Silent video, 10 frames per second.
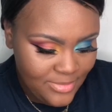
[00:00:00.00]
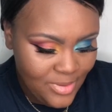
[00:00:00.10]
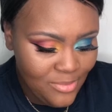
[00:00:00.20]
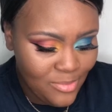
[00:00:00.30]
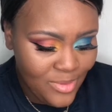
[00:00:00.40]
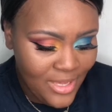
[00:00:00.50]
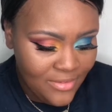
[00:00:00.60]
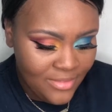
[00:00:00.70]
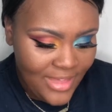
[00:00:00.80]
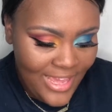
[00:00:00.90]
People be
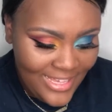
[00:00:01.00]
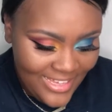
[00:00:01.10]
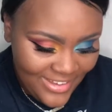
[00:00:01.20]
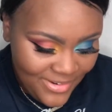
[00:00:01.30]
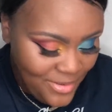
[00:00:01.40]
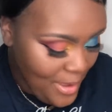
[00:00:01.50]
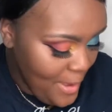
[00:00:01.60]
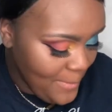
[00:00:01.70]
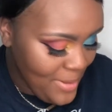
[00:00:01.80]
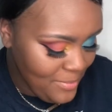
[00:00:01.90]
having, thank you,
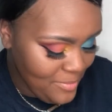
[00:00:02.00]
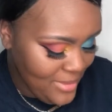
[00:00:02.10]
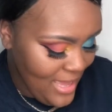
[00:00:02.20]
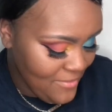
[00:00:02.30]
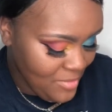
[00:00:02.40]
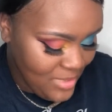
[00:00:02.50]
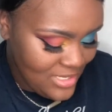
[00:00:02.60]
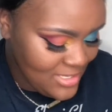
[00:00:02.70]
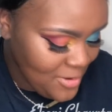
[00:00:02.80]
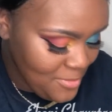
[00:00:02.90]
people be having me
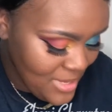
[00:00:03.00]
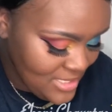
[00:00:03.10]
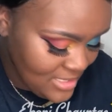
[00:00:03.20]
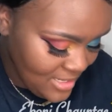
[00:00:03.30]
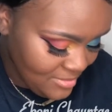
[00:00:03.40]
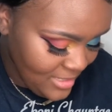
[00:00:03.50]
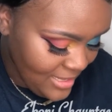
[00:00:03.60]
so messed up.